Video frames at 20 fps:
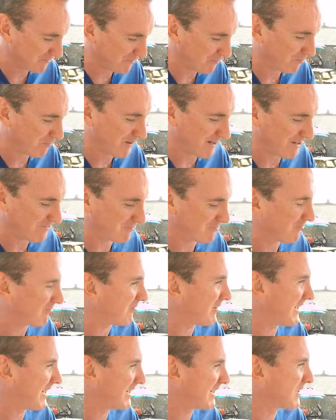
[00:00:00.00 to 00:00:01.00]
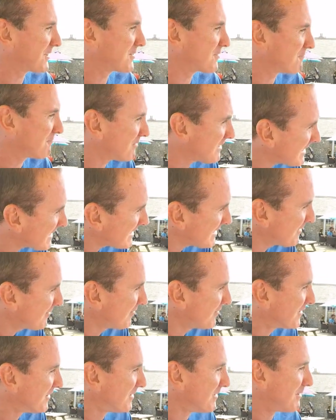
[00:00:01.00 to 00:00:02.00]
away from feeling
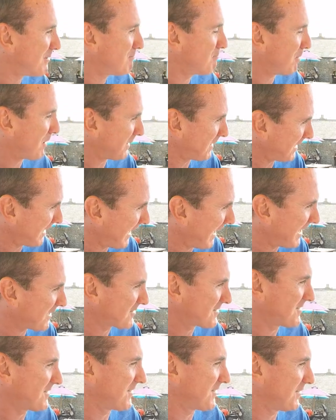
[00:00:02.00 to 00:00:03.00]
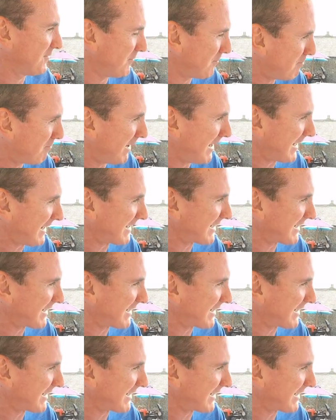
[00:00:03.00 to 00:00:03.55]
aggrieved by the actions of a bank.